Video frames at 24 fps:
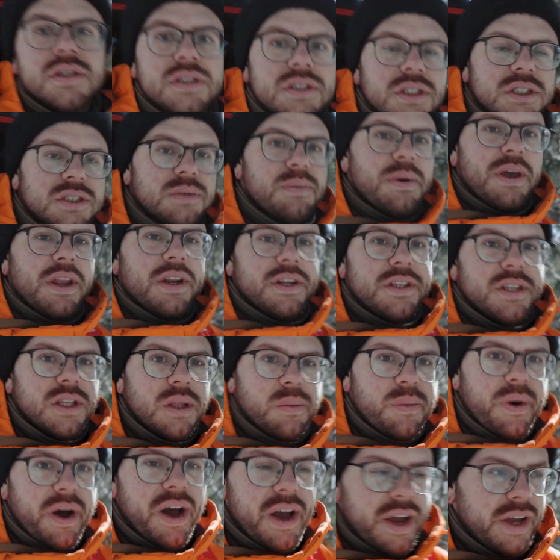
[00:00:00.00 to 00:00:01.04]
Just made it to
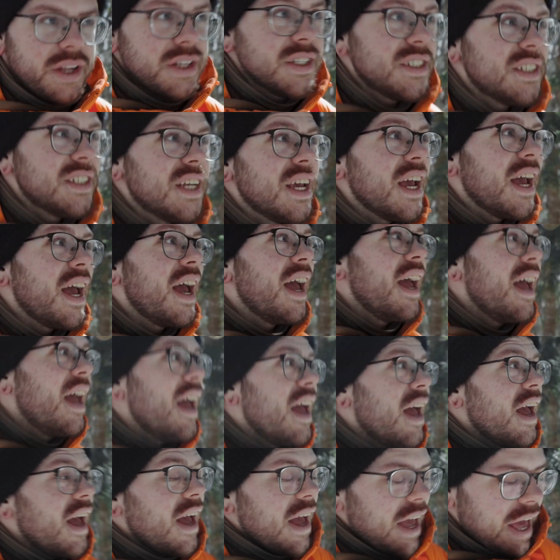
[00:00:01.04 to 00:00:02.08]
the pines,
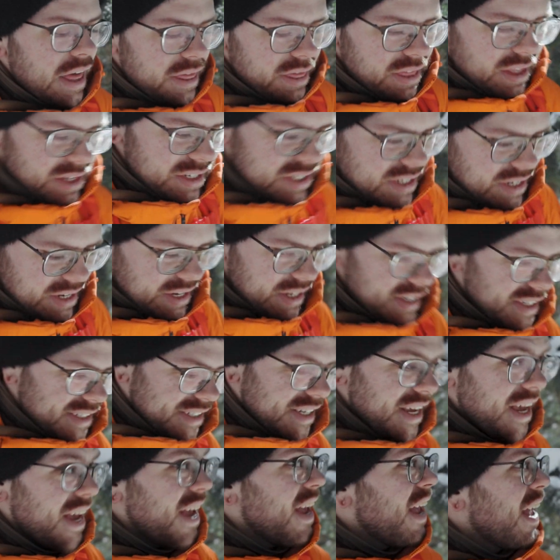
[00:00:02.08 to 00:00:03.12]
and this is
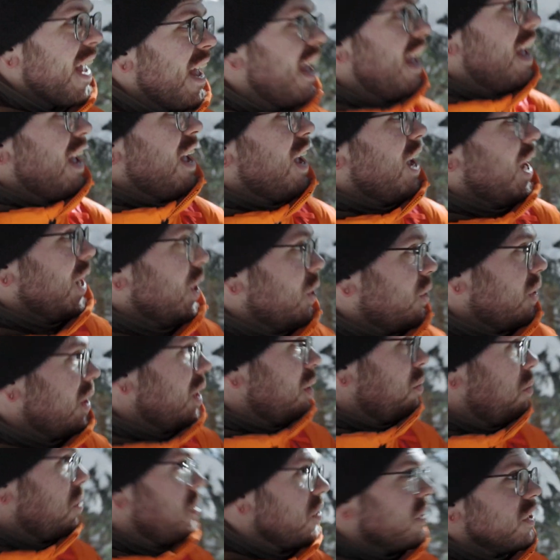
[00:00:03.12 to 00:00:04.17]

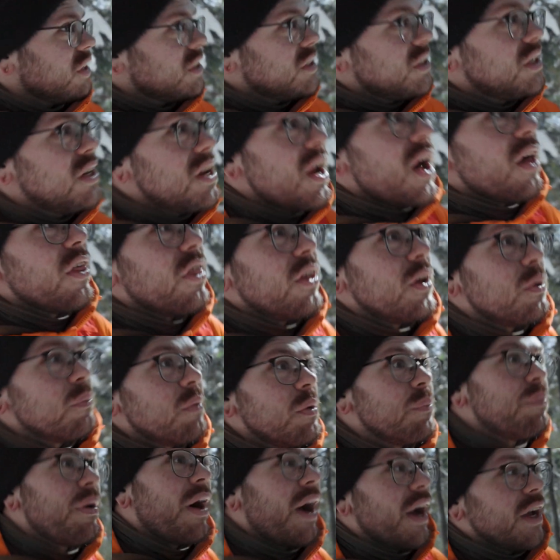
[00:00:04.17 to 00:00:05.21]
incredible. There's nothing
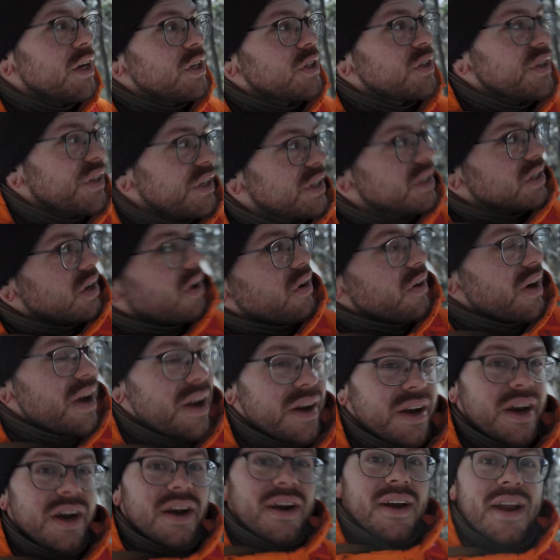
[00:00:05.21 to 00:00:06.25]
but pine trees all
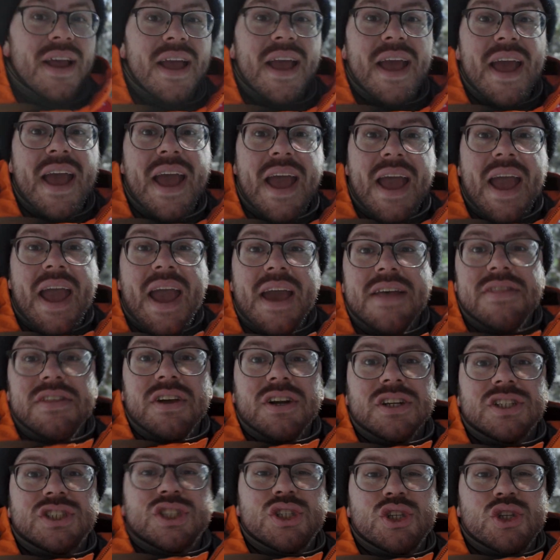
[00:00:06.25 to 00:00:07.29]
around here, and
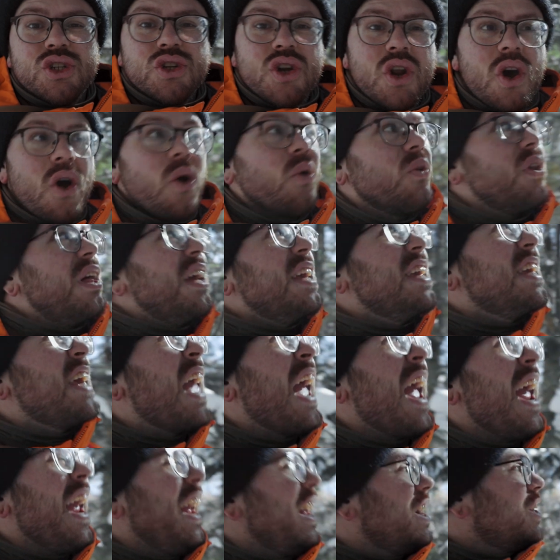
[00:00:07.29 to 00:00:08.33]
there's snow like
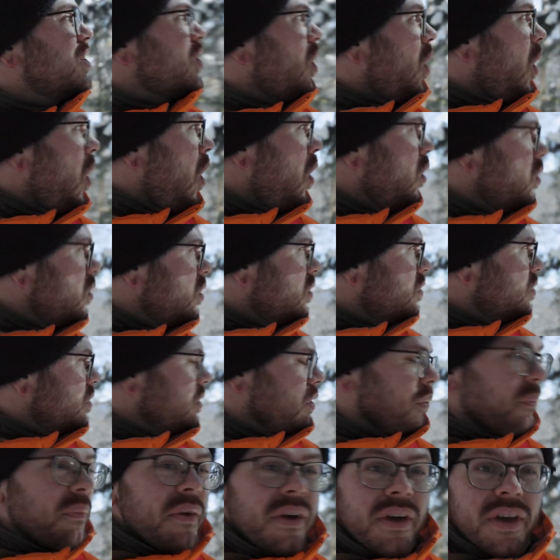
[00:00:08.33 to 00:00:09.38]
caked all over
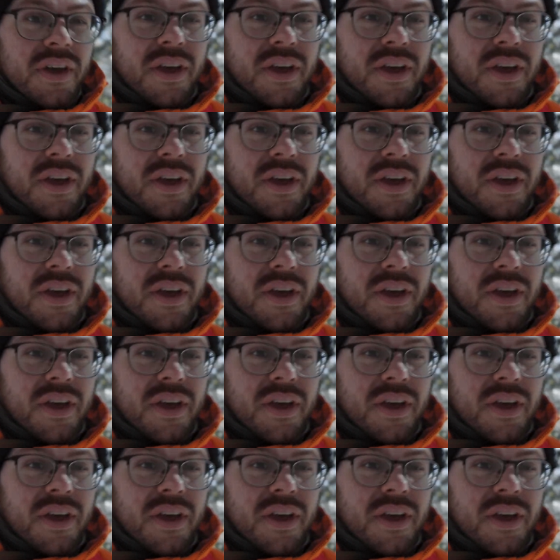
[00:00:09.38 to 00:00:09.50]
them.